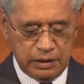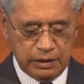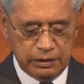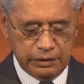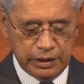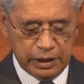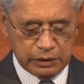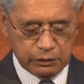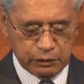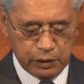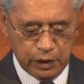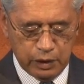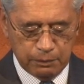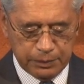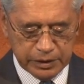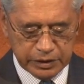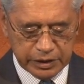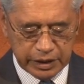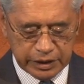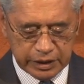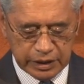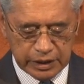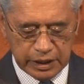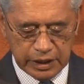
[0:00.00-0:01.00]
that were
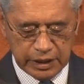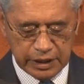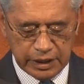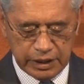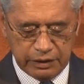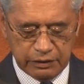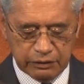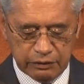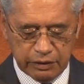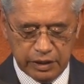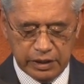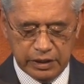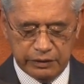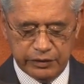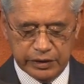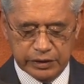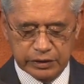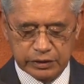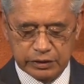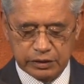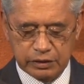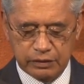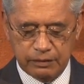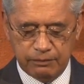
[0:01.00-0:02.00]
particularly
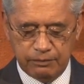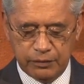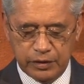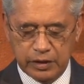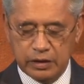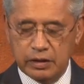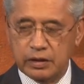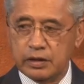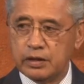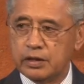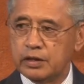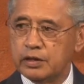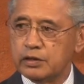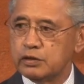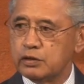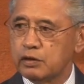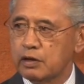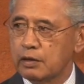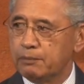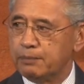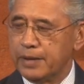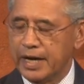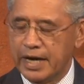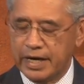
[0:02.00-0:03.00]
relevant to
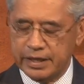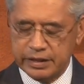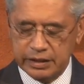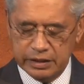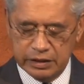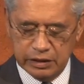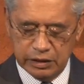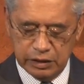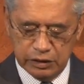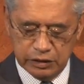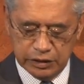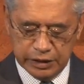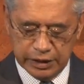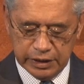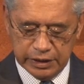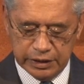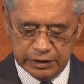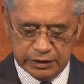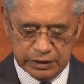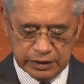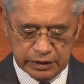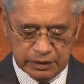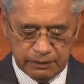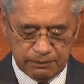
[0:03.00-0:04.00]
a park in New
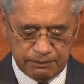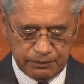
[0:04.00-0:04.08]
Zealand,